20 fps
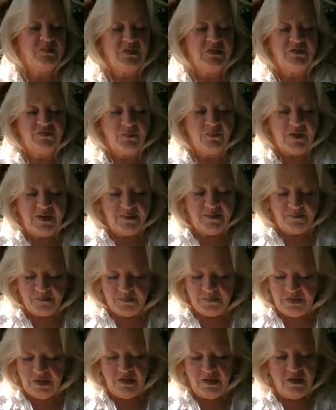This way.
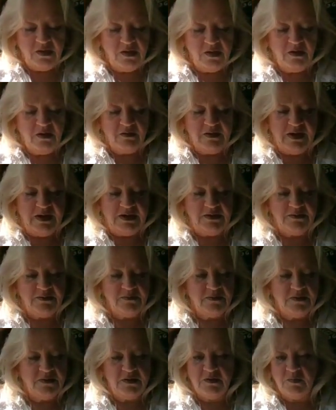All right,
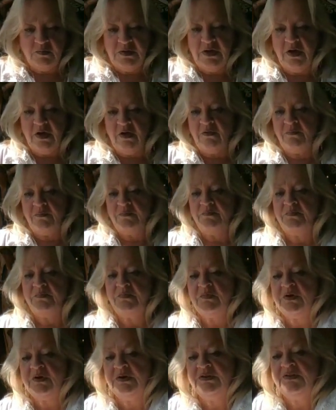here we go.
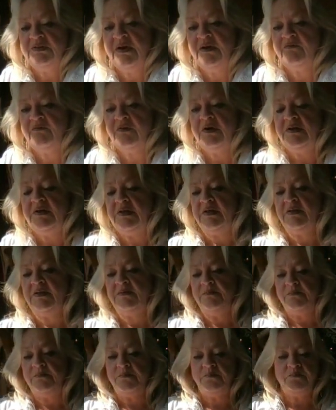I'm going to dive right
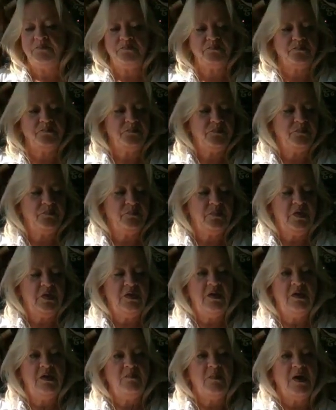in.
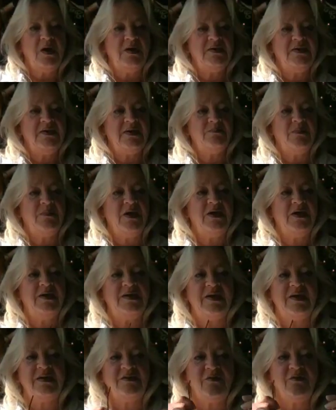My, my
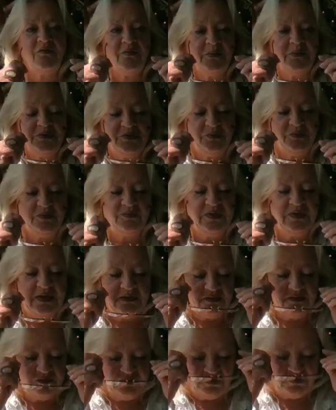candle from Intuitive
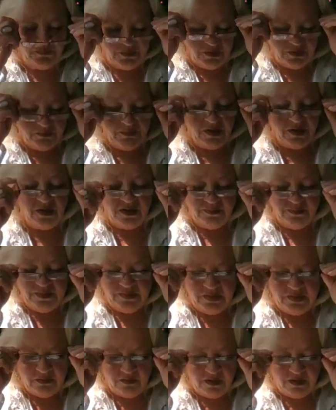Candles is burning behind
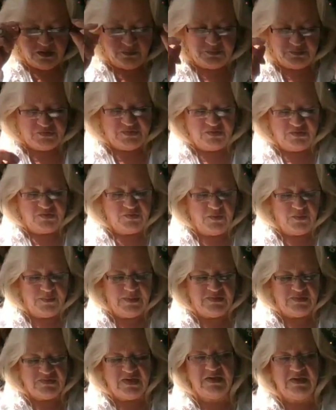me. They are 100%
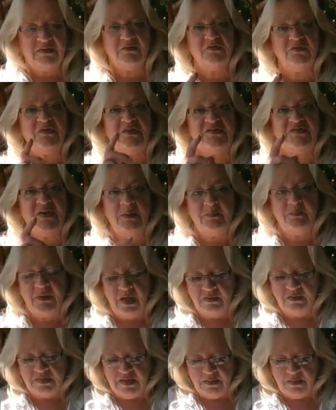soy-based candles. Yes, I
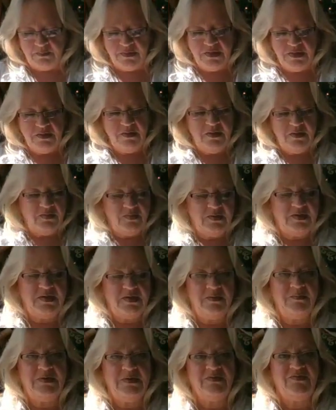plug them. They
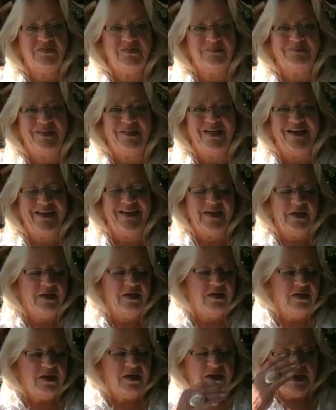keep me in supply,
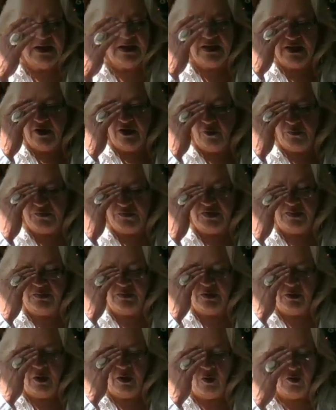and it helps them.
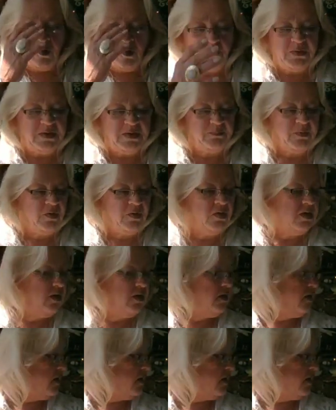They're local people.